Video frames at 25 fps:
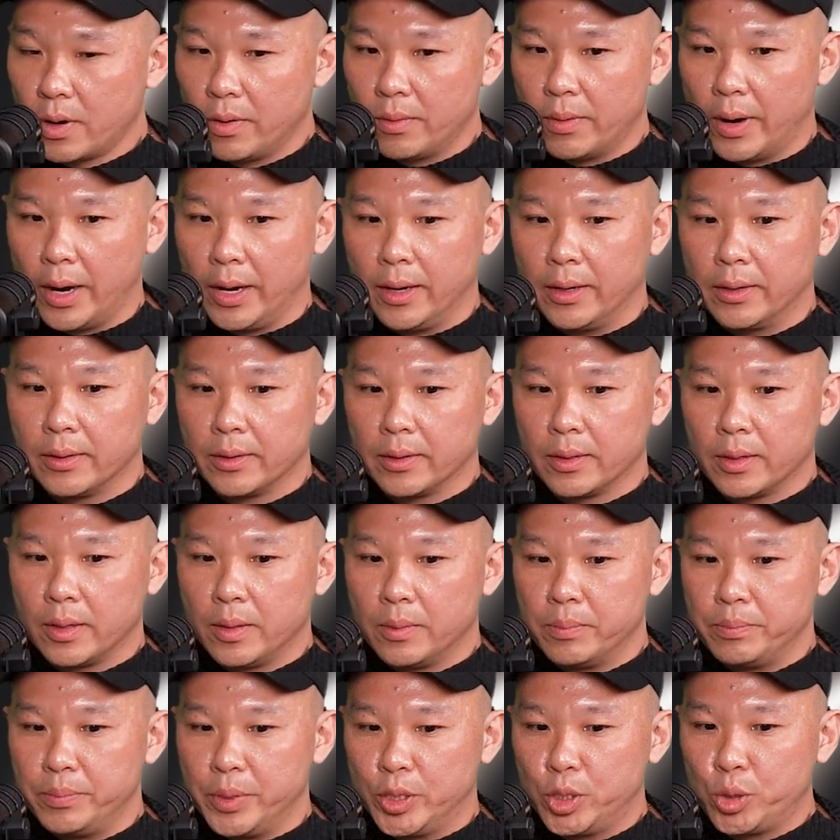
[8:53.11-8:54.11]
right?
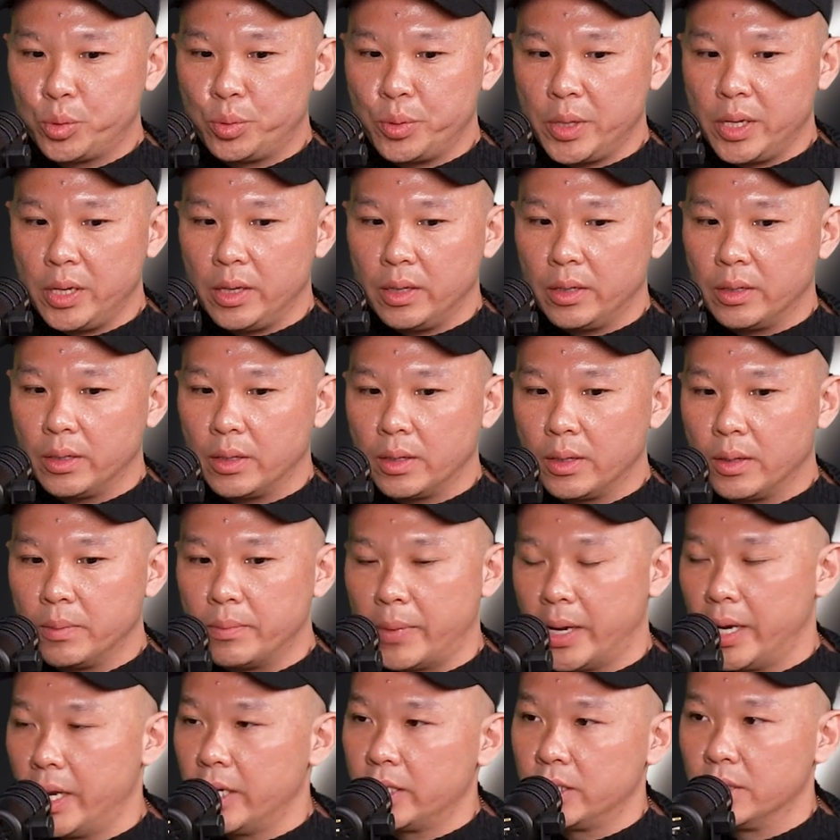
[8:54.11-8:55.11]
Between
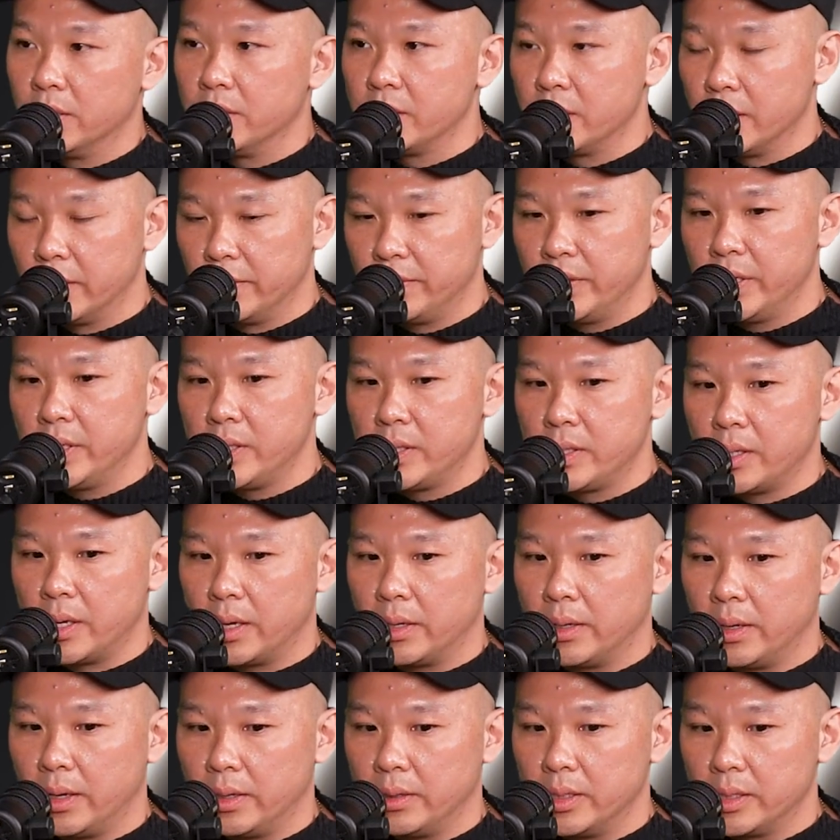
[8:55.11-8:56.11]
my national service
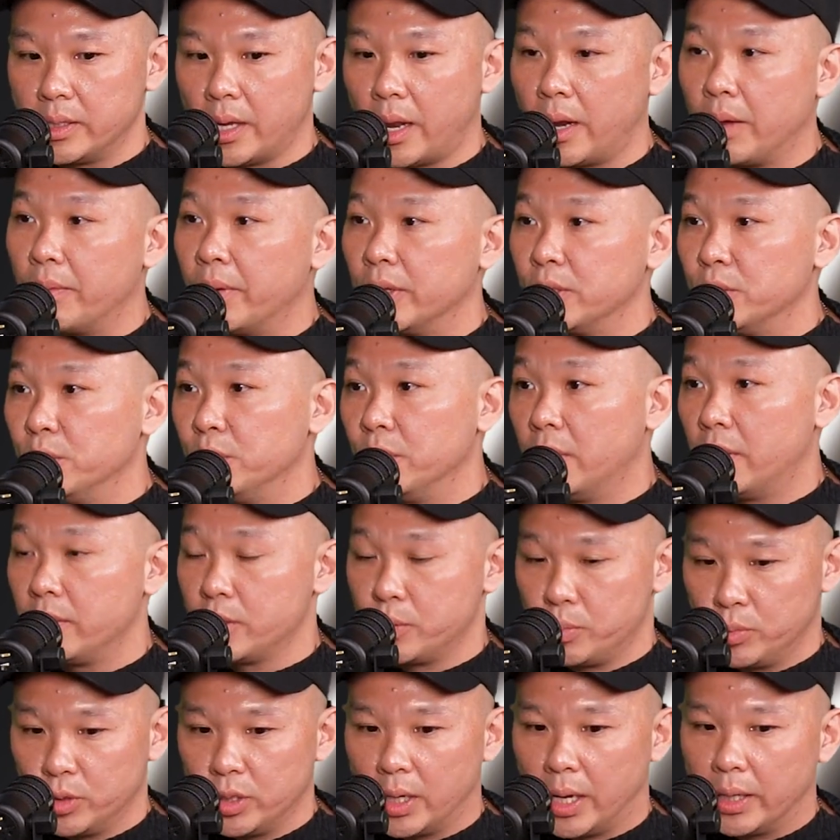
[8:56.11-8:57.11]
and deciding what to do, I
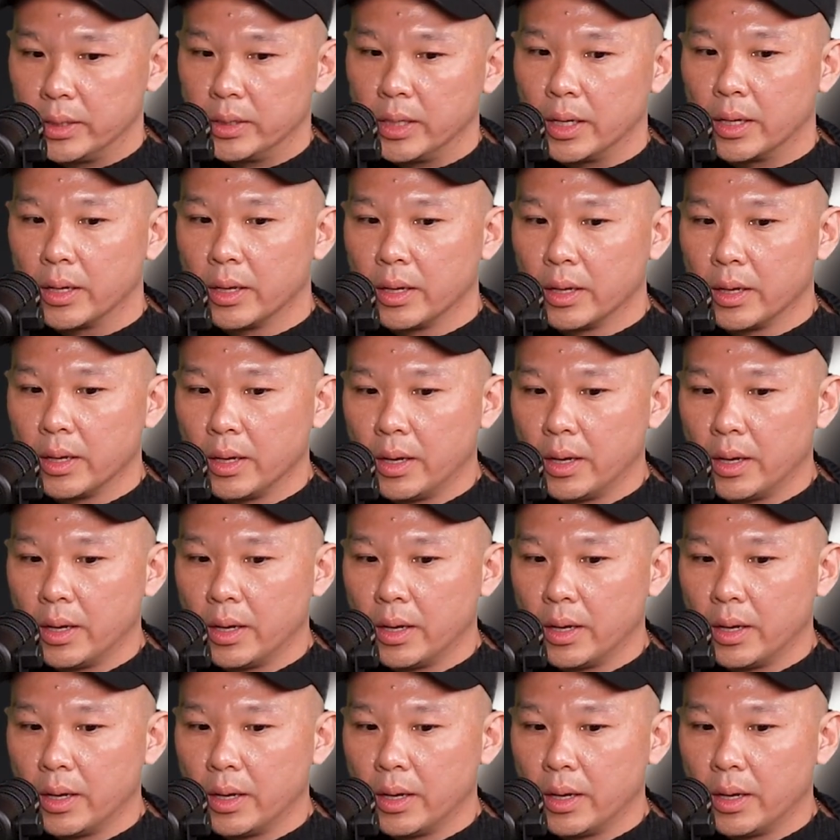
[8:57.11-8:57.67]
was moonlighting